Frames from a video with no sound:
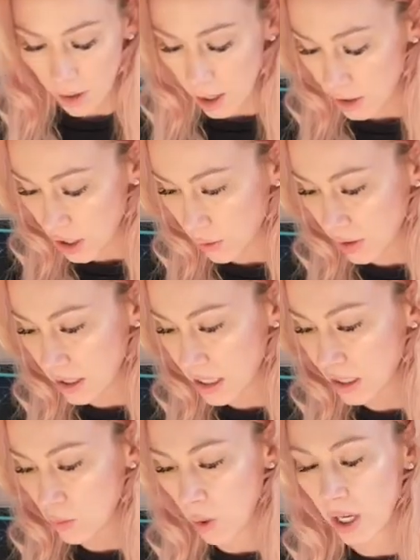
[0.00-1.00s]
So this
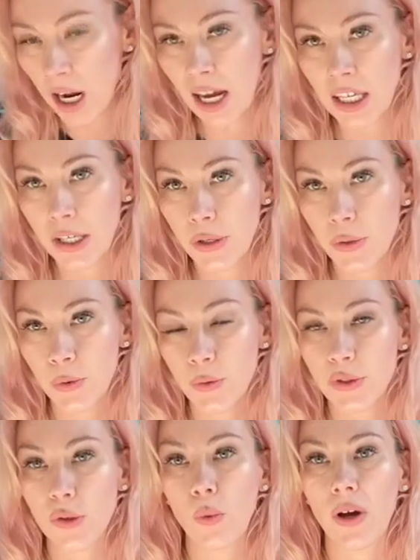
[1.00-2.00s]
is one I
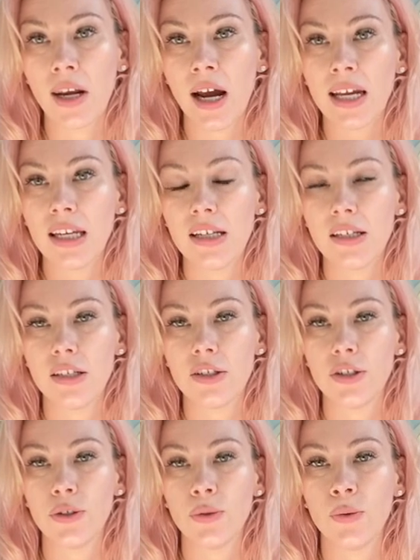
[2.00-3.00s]
use when I need to
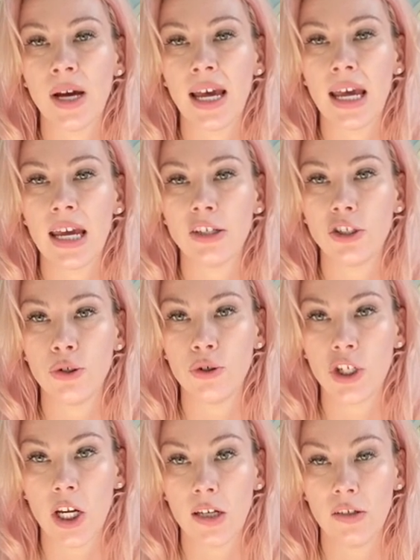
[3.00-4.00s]
do a shoe
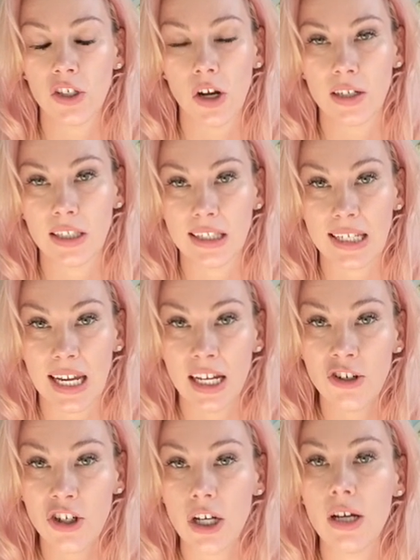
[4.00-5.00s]
change on
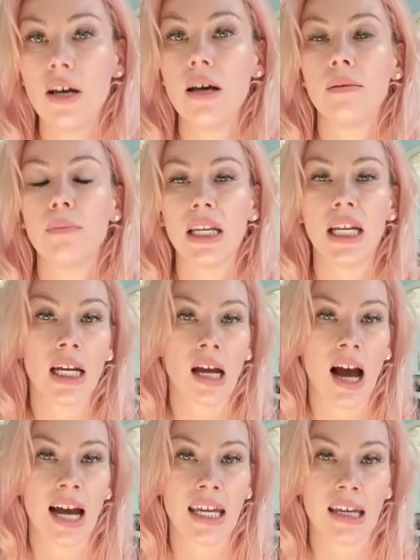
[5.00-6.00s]
stage, meaning
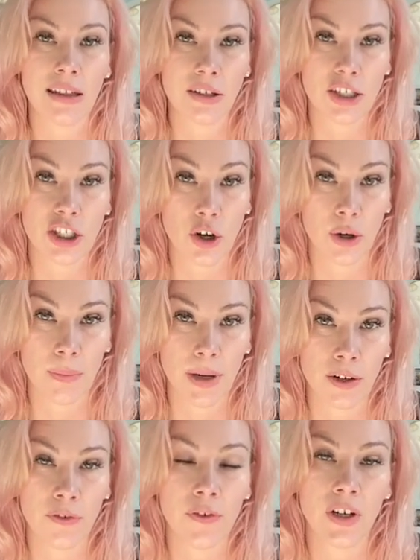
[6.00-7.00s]
I either start
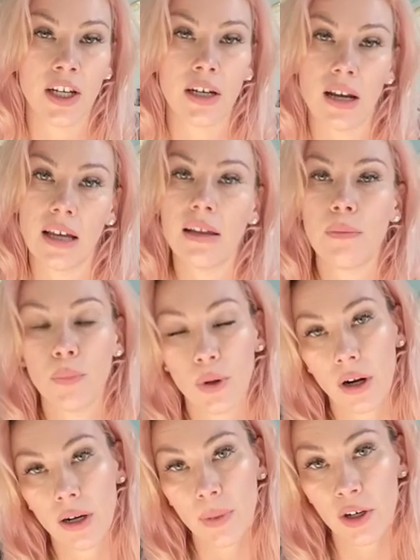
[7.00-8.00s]
barefoot and then put
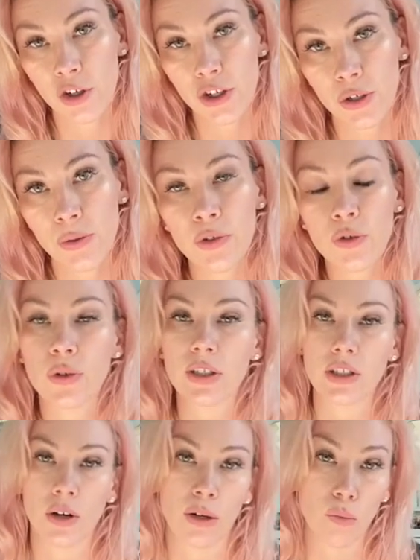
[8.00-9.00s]
on a pair of shoes, or
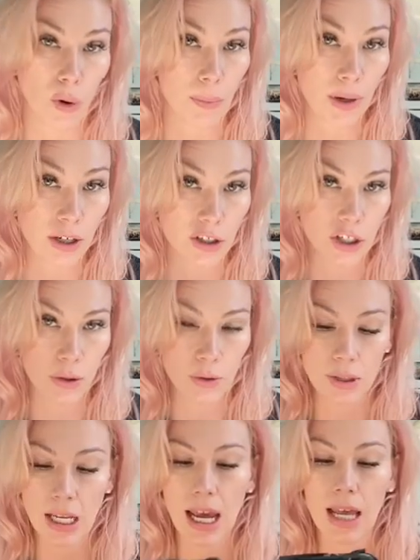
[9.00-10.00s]
start in one pair of
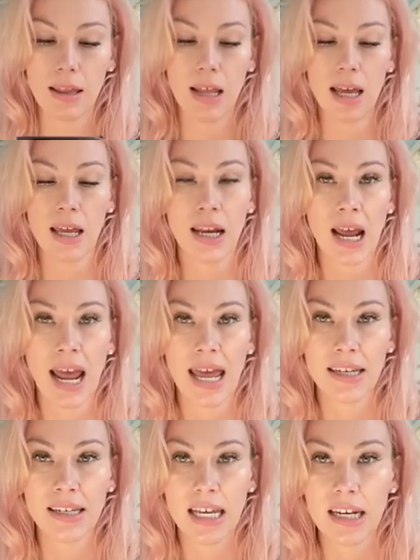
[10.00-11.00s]
shoes and then
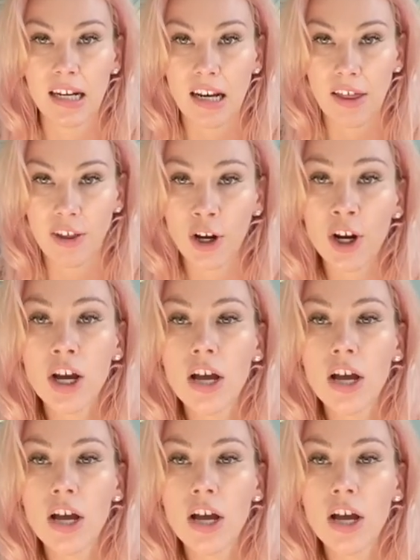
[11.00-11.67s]
end in another.